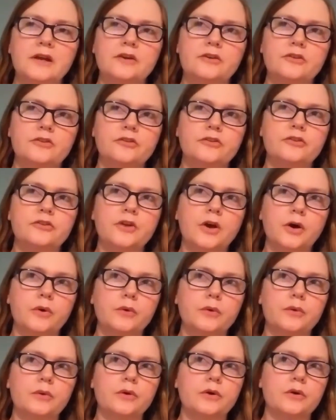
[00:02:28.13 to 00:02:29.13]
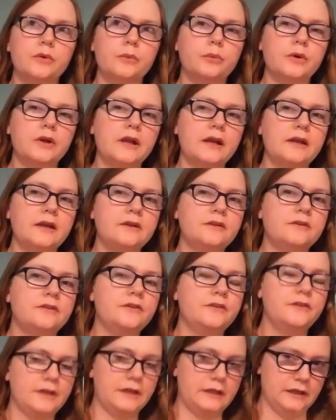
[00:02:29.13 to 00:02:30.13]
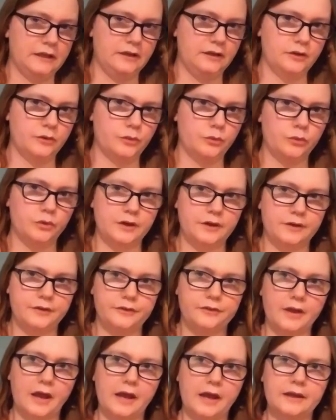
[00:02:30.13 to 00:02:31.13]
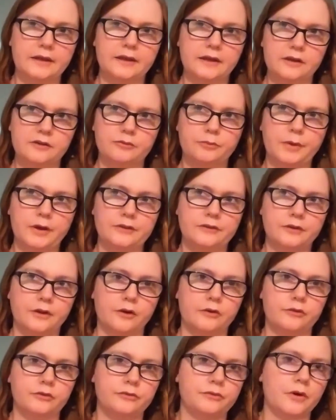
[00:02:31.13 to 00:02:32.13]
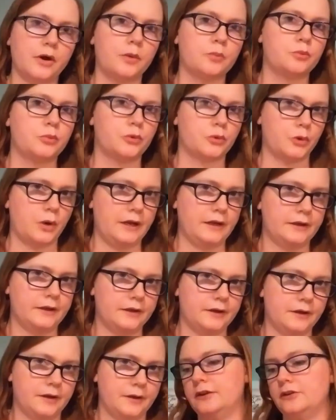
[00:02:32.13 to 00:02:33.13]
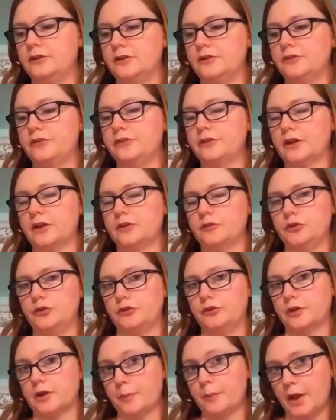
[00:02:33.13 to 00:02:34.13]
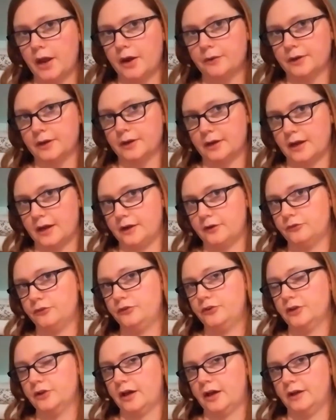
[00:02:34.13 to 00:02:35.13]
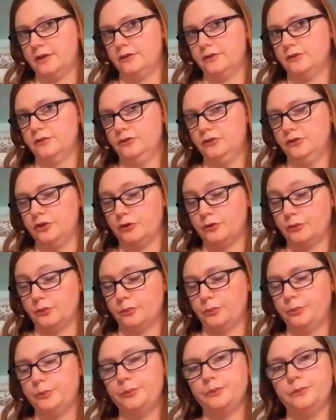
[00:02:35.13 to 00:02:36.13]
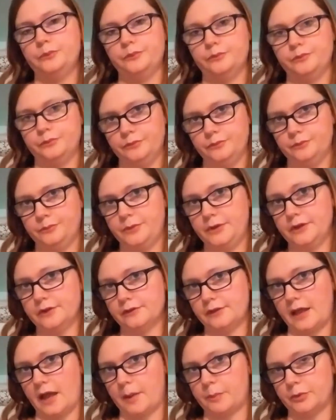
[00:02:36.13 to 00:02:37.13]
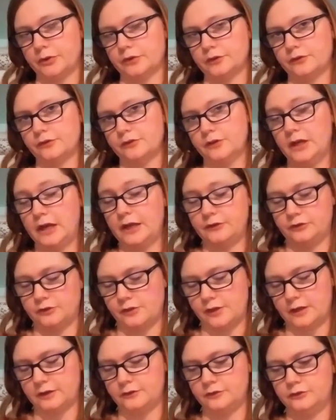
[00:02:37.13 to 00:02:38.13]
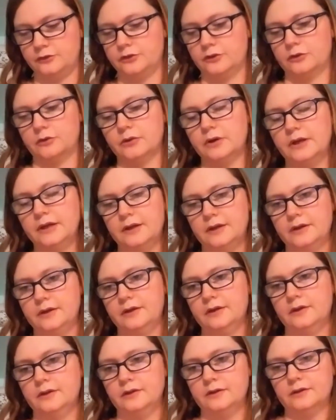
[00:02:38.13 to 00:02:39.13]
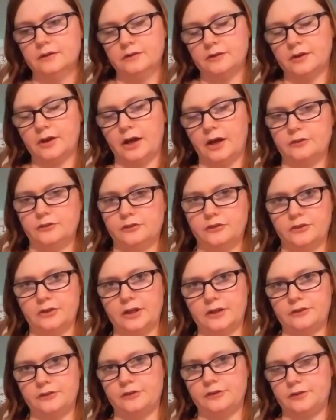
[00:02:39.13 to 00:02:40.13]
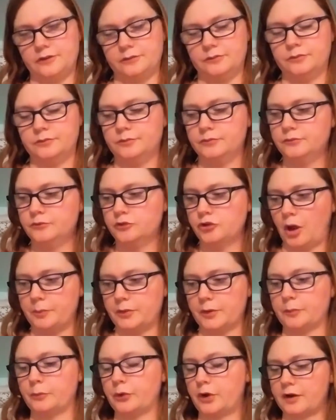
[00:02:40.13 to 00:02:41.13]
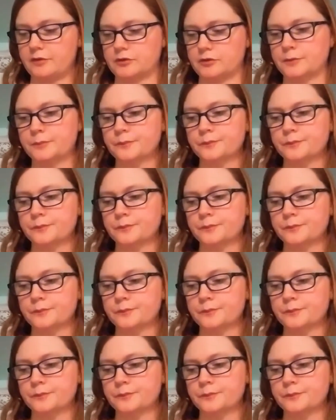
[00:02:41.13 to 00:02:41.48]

So what I did was I gave myself a break. And instead of using a paring knife to peel the apples and to cut, slice, and chop them, whatever,